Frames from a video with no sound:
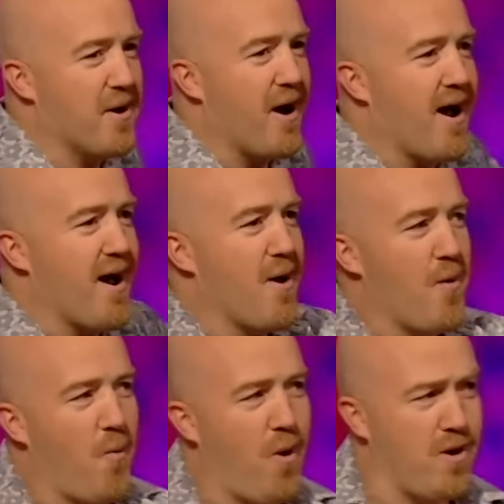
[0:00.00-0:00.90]
right,
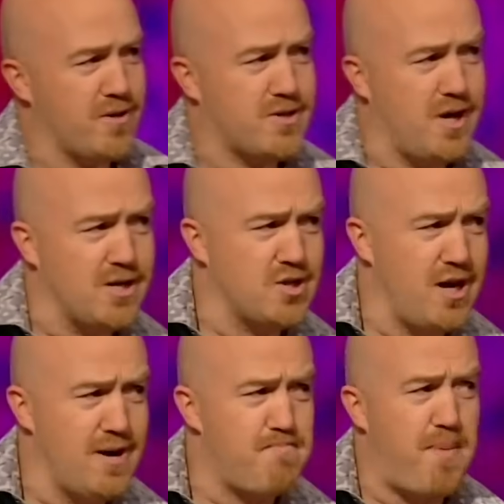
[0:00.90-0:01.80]
what does
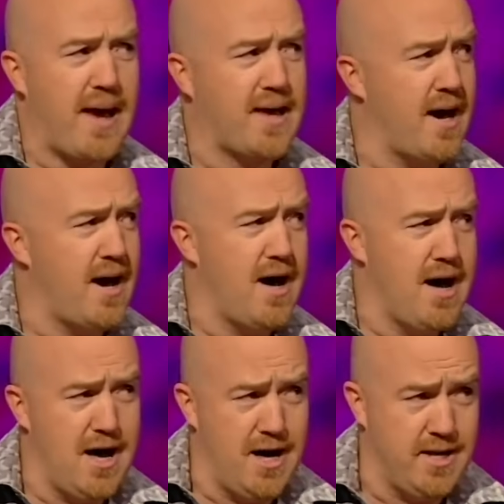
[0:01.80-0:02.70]
a beggar
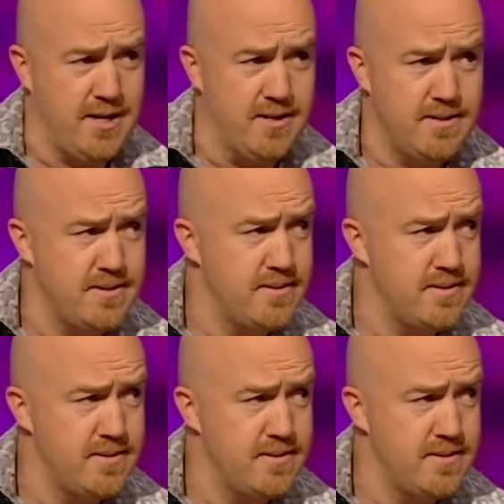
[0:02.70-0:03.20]
earn?